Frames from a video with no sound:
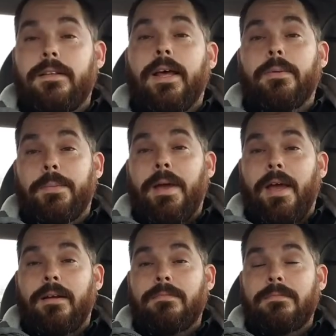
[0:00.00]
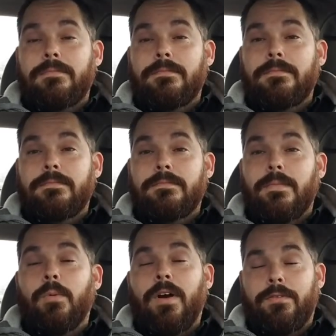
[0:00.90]
That'd be bad.
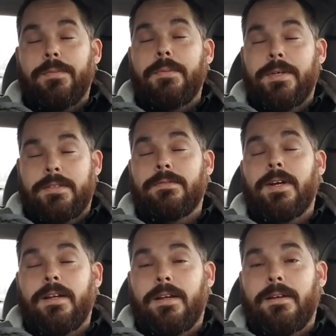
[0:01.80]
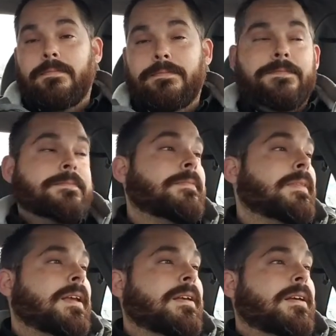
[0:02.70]
My wife would be pissed if I died.
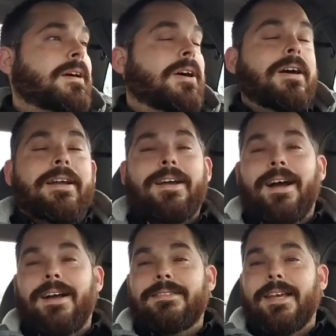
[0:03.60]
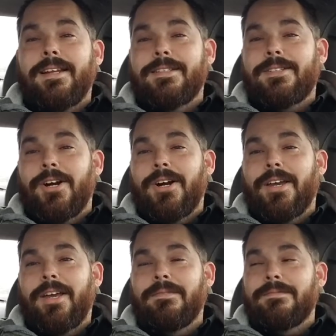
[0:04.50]
All right, guys, heading to
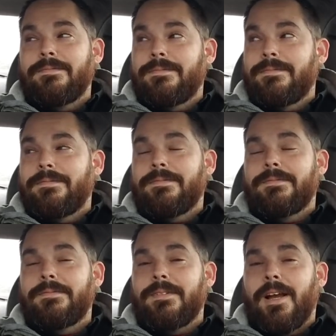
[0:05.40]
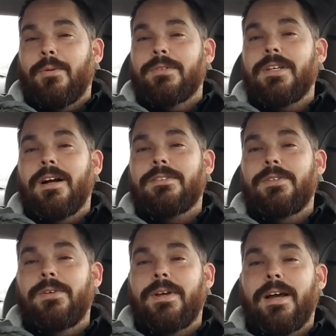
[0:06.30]
Target. I will talk
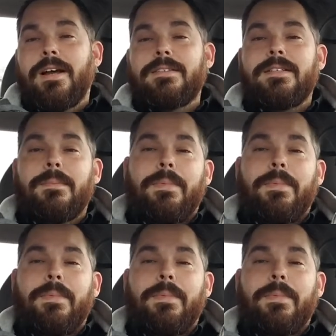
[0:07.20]
to you guys in a